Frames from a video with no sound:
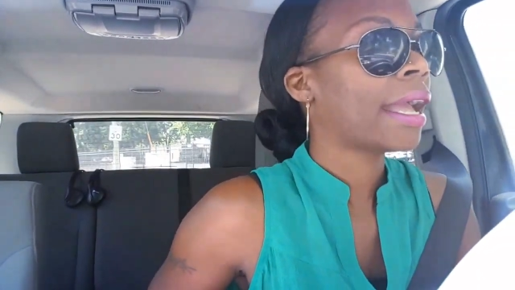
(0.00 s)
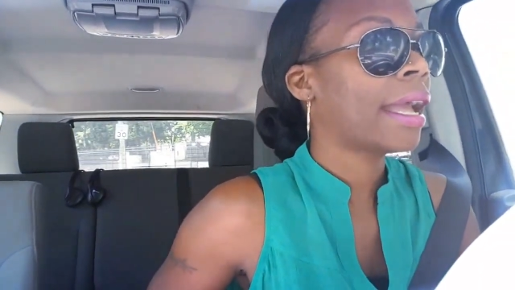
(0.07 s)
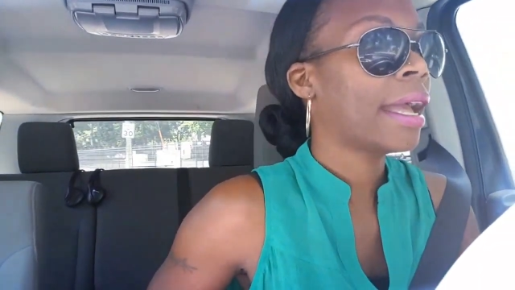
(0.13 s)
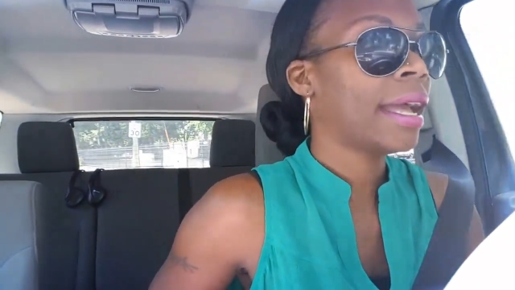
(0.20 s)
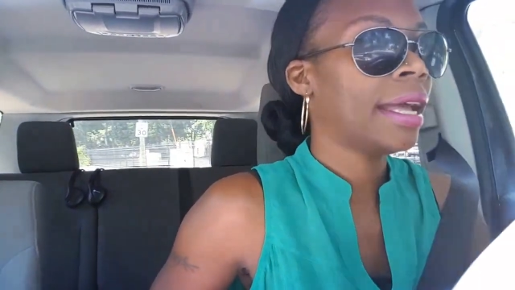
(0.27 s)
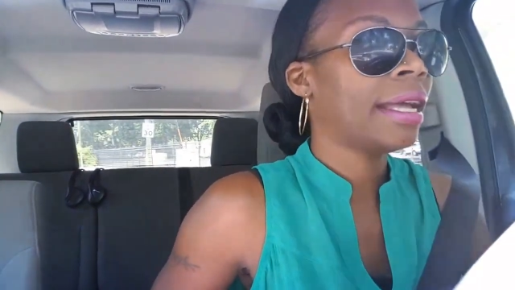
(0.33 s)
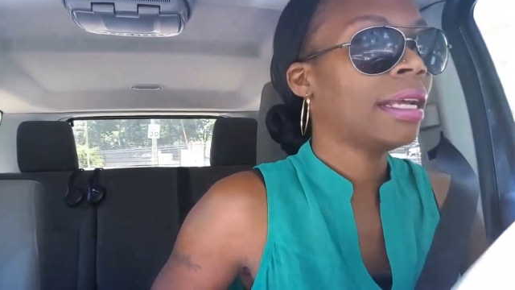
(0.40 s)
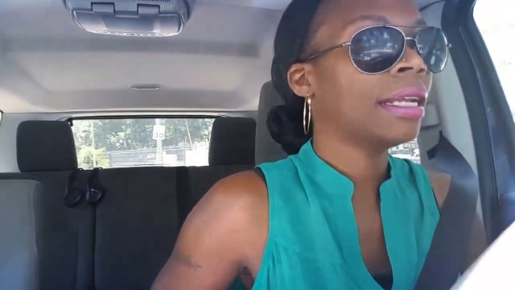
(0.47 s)

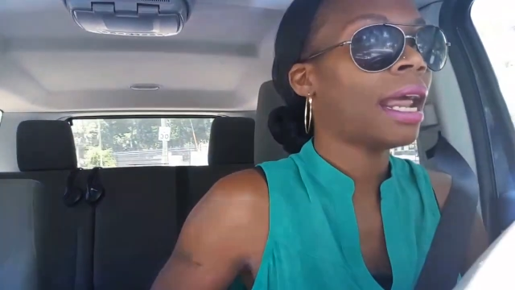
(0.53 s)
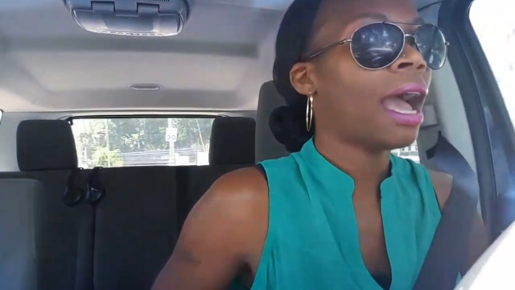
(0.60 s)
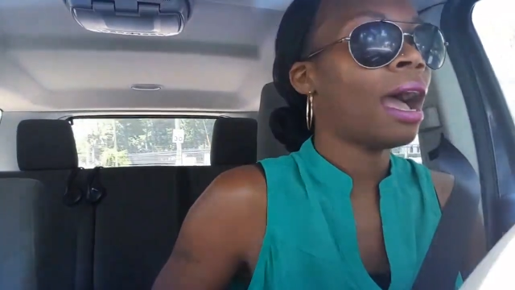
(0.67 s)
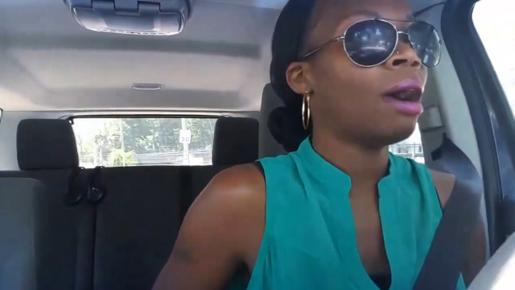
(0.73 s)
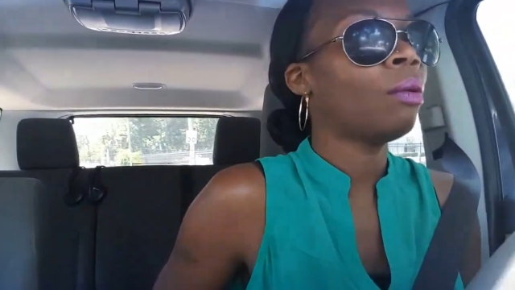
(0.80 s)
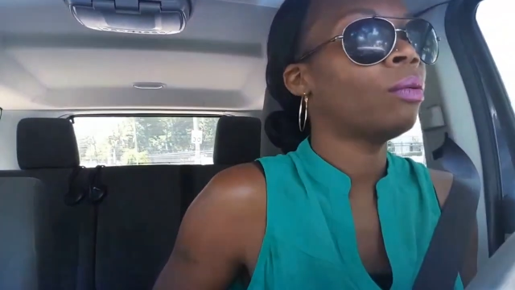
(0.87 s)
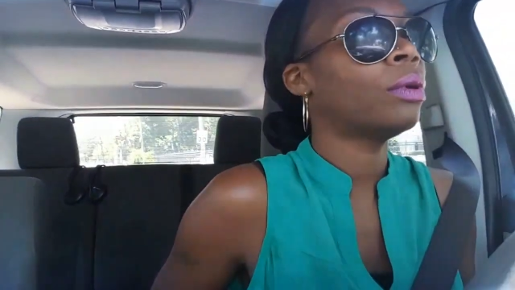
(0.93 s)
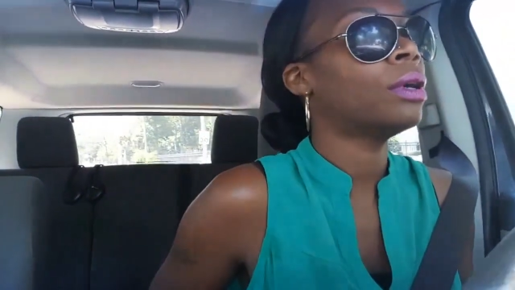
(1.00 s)
And
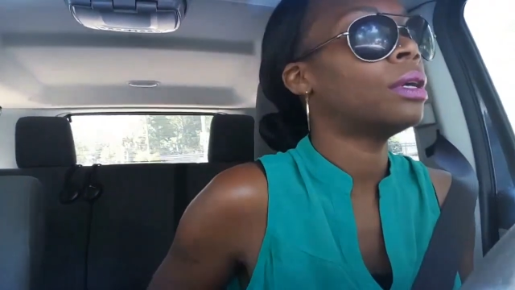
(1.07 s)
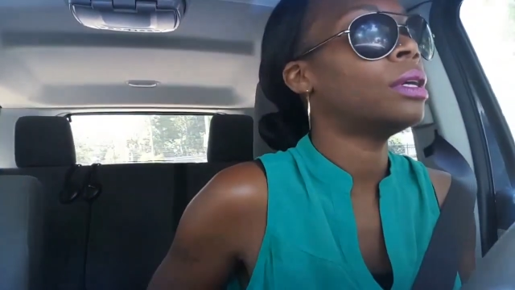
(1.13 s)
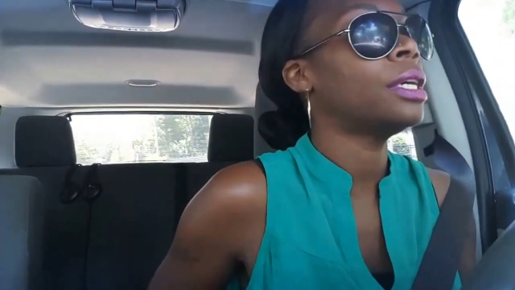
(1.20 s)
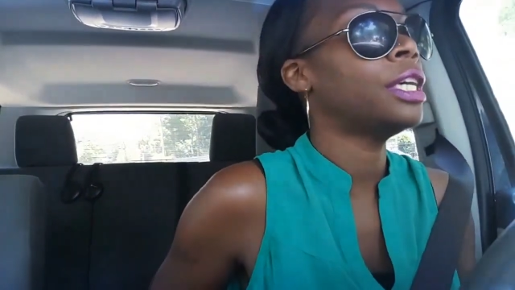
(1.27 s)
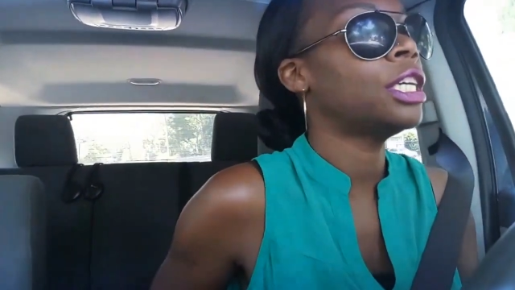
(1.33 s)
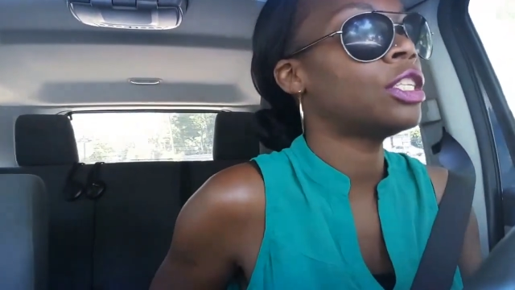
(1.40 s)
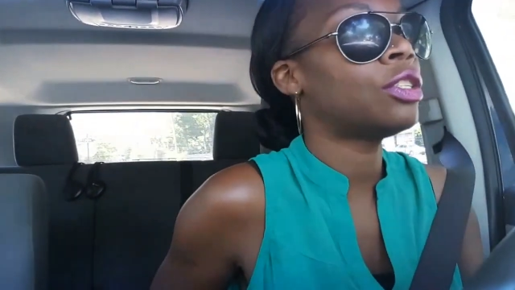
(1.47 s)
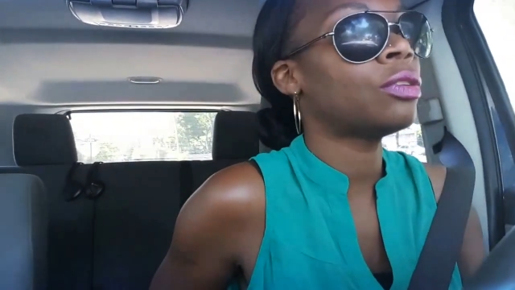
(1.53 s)
I
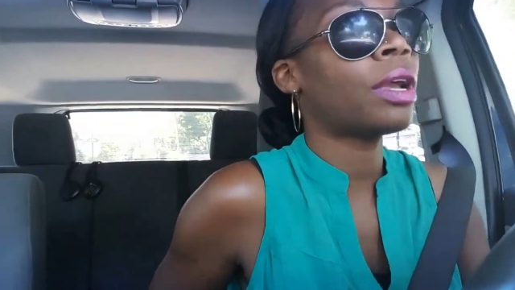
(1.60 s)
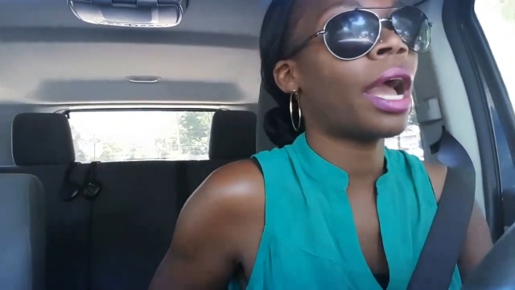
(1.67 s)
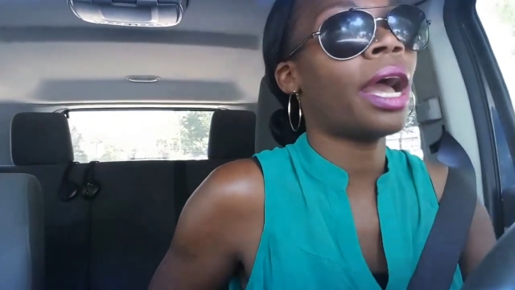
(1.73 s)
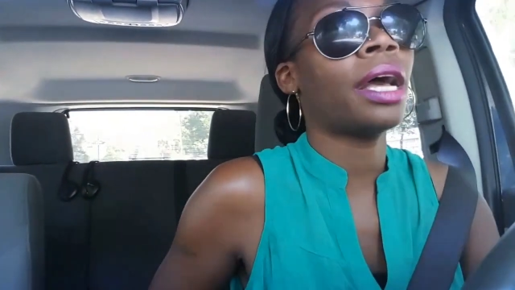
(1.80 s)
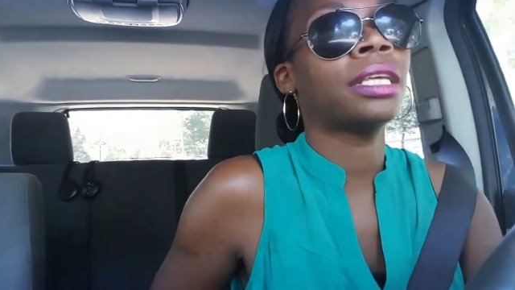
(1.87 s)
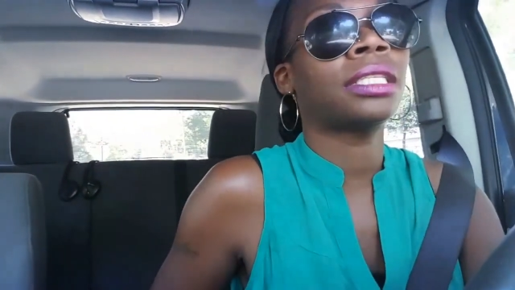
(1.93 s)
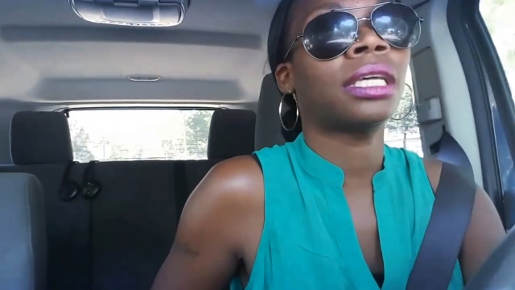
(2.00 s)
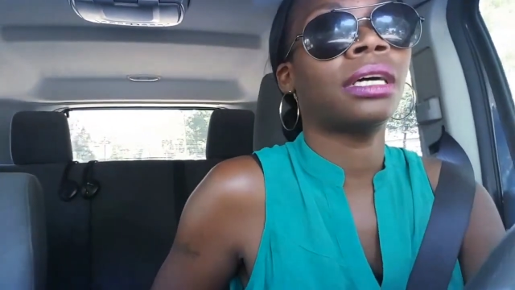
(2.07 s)
will hit you
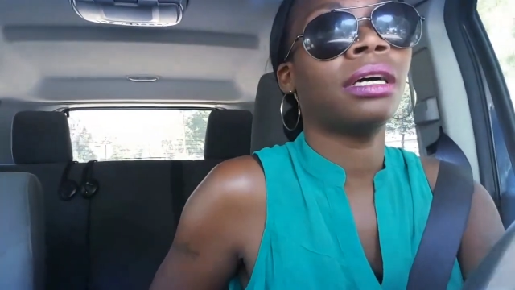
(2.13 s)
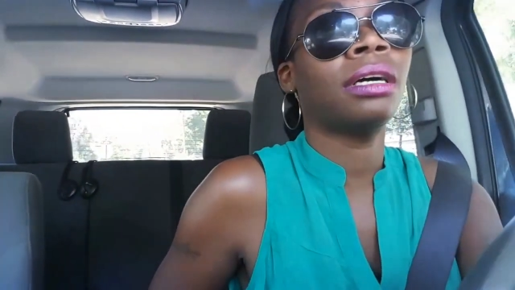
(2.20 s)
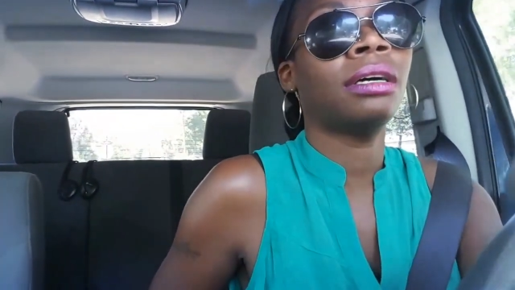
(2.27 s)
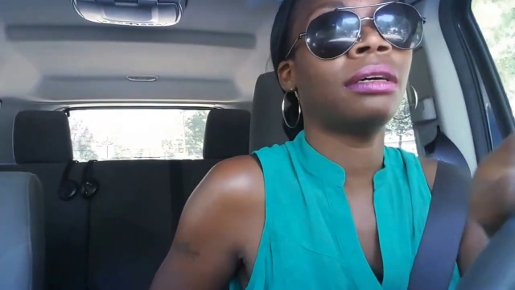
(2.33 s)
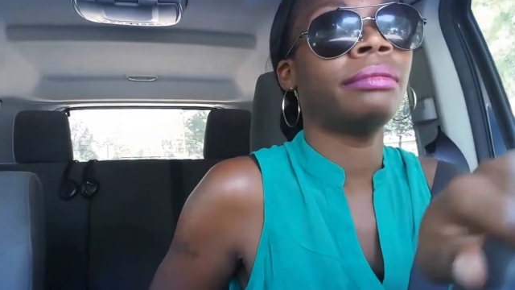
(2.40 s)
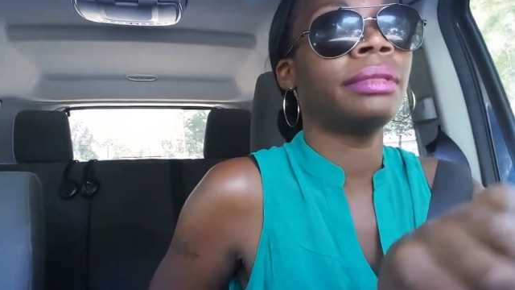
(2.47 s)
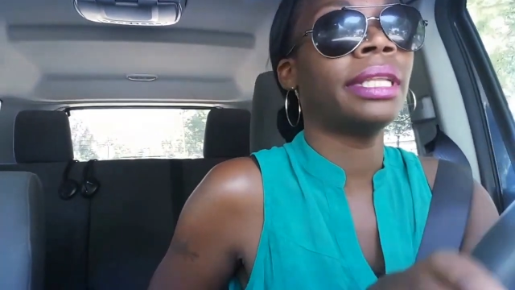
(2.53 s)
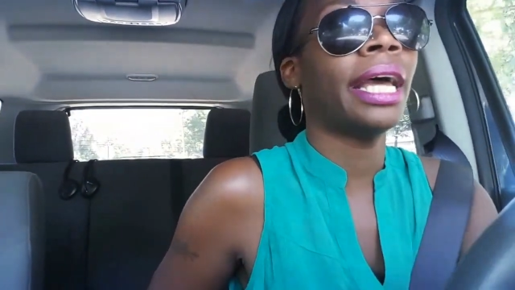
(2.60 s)
guys
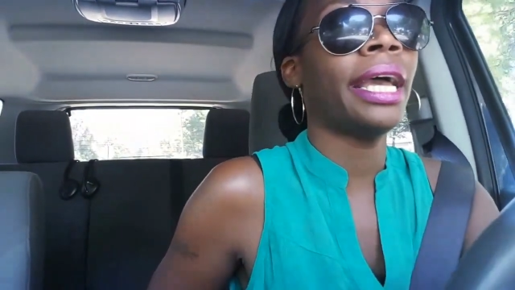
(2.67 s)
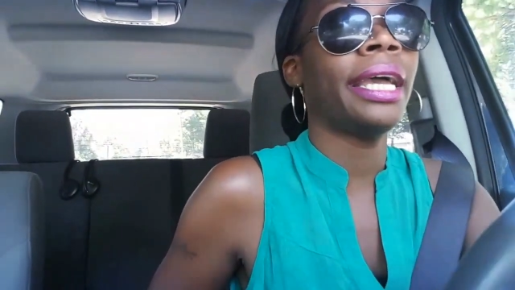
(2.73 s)
up